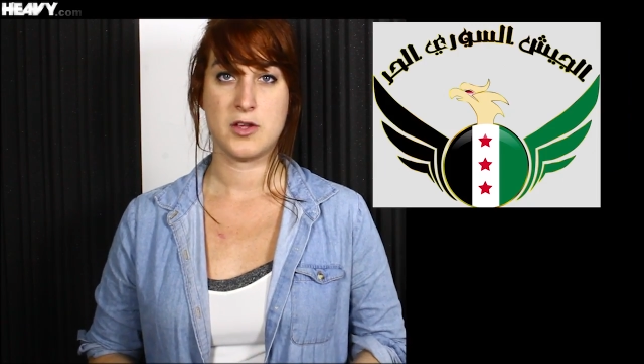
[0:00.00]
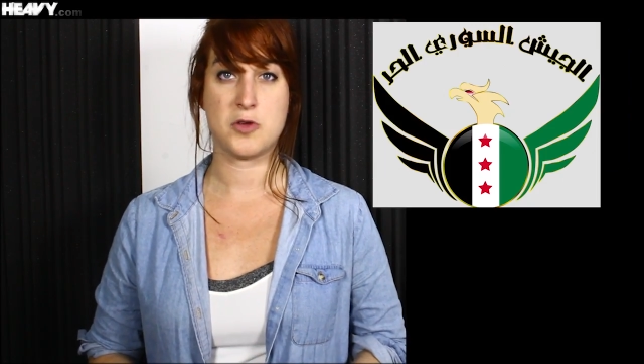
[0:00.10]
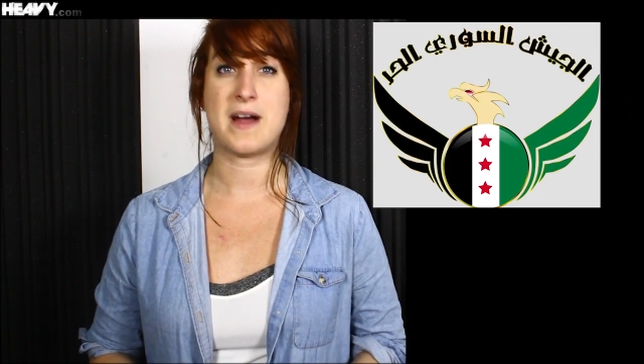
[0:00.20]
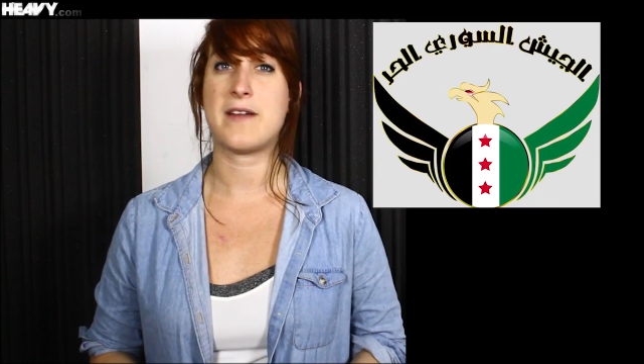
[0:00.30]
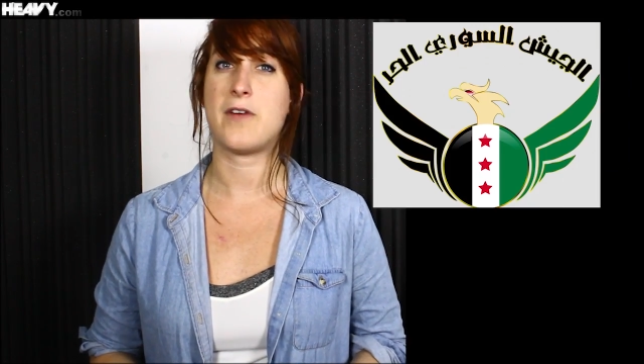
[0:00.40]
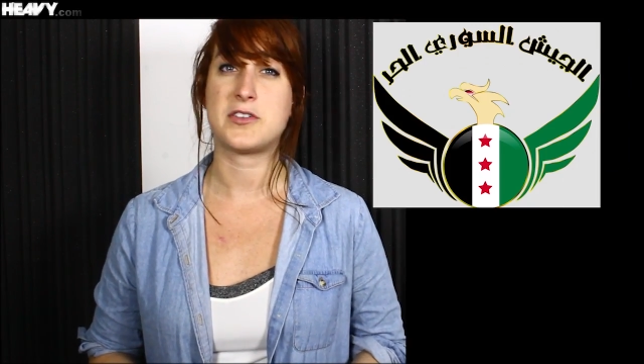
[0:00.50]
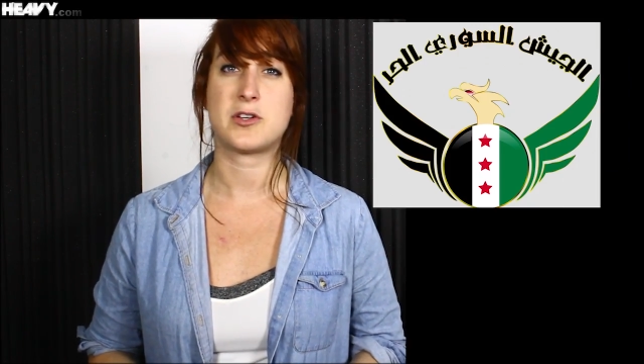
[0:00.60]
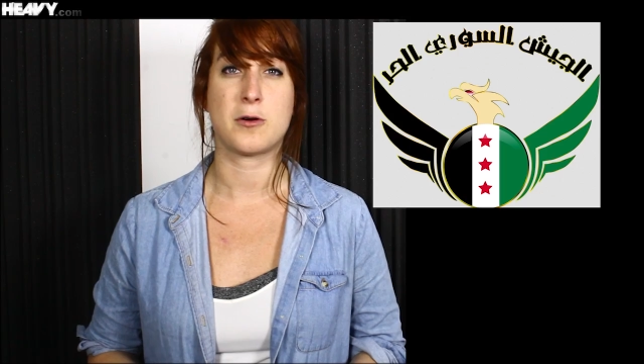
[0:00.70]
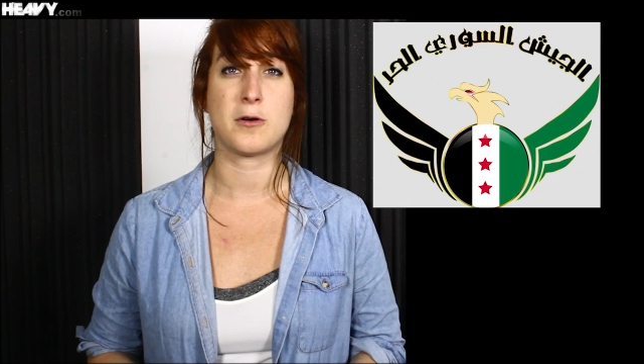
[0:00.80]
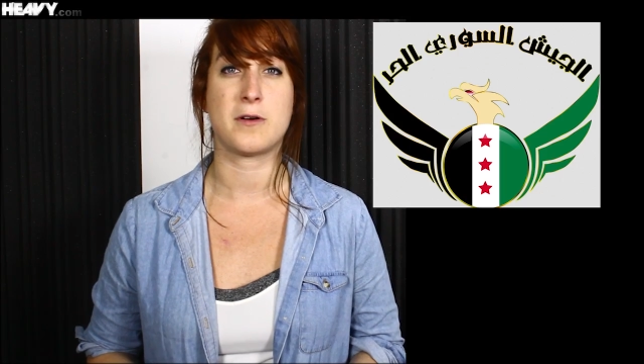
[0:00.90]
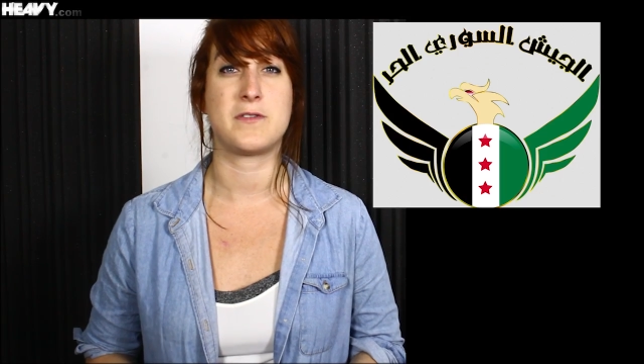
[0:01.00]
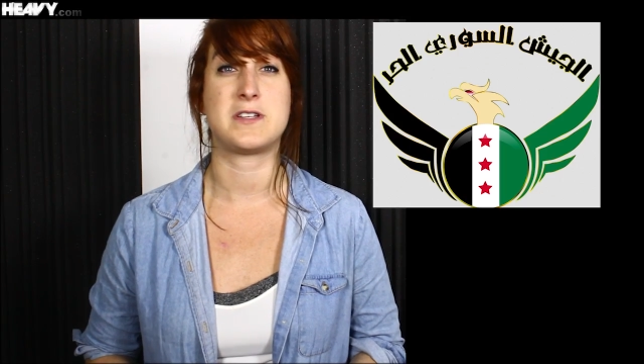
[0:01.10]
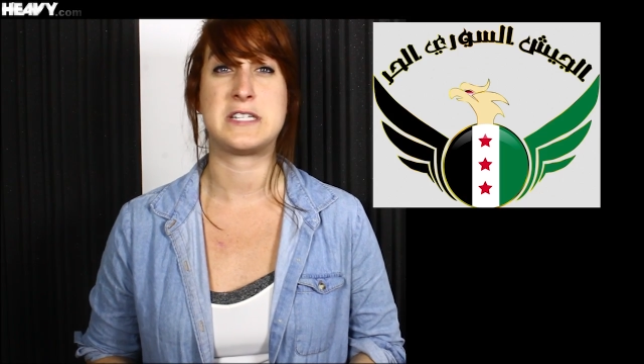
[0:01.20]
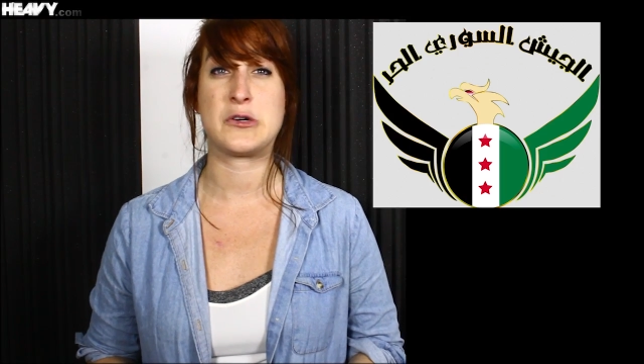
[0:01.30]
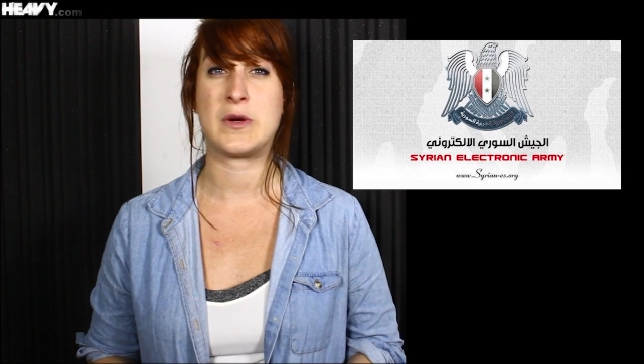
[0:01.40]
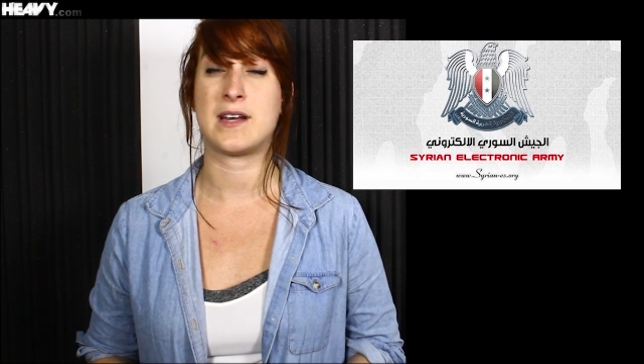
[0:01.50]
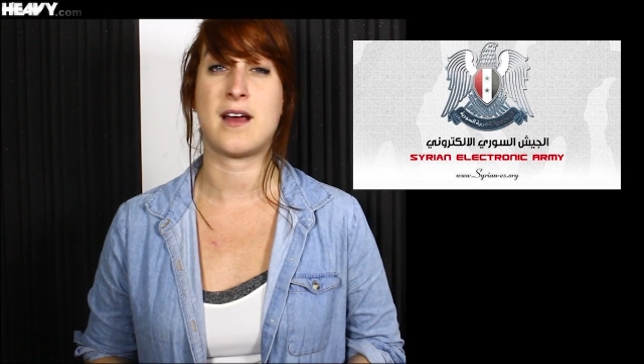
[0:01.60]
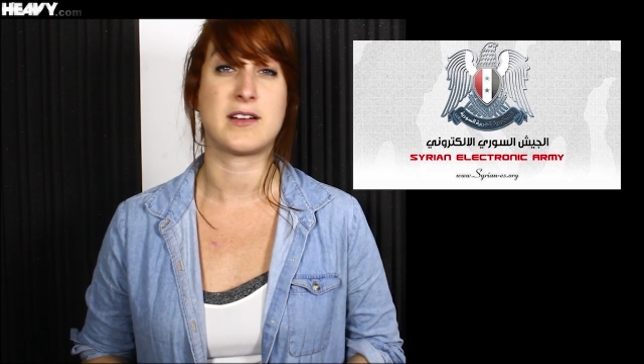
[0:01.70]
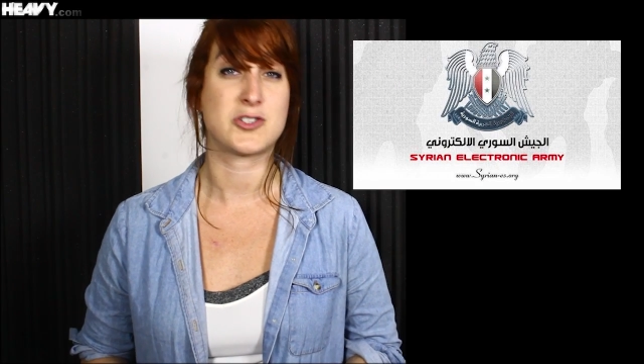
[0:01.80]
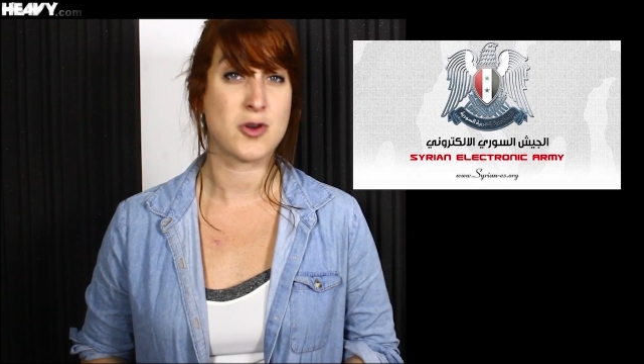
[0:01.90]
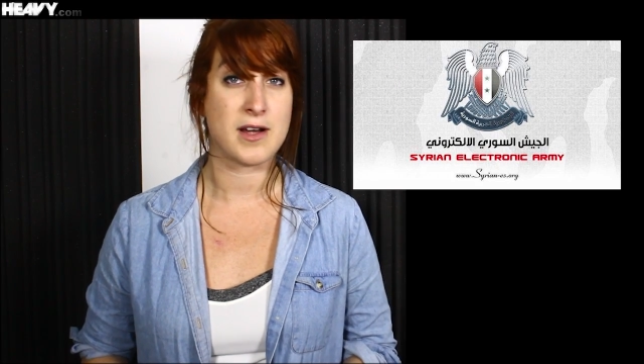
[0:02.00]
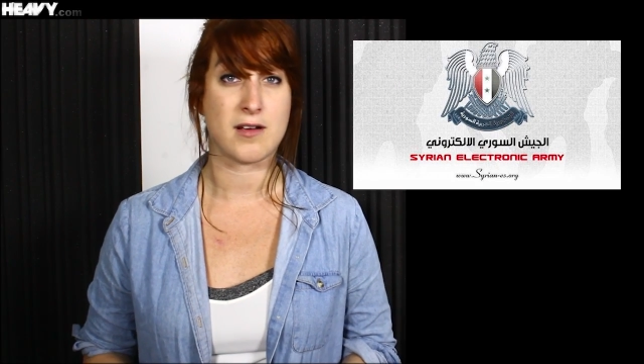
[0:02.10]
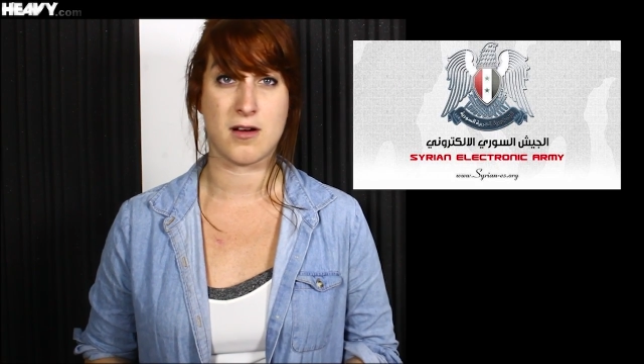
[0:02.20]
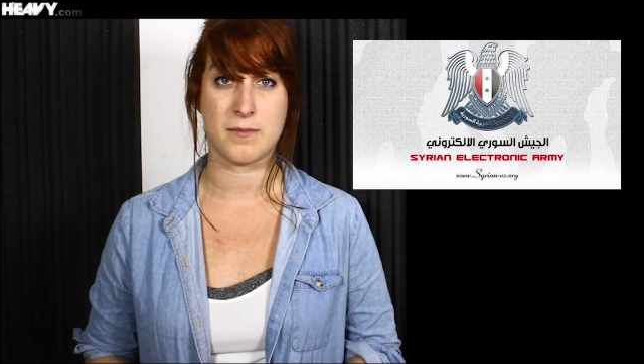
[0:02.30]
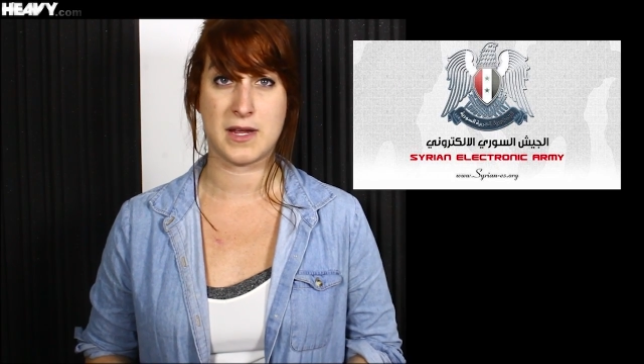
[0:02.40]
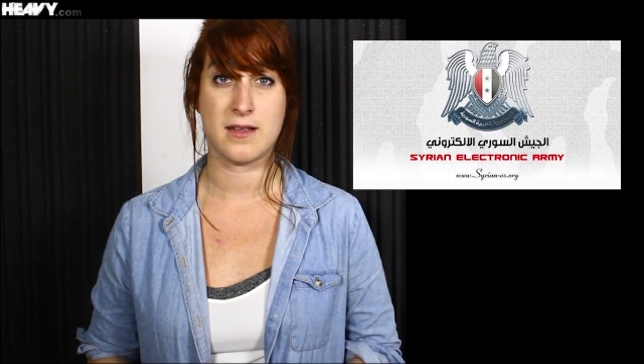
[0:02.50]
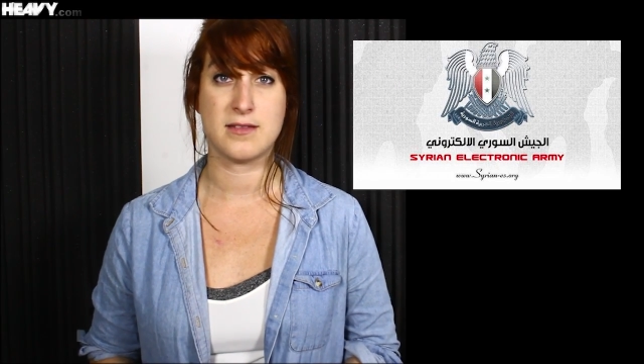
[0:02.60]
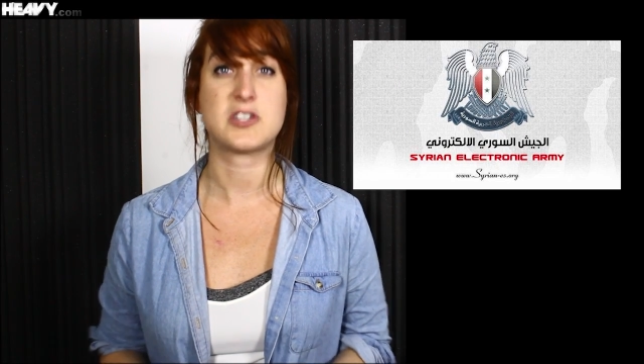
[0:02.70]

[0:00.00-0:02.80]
You might have also heard of the Syrian Electronic Army.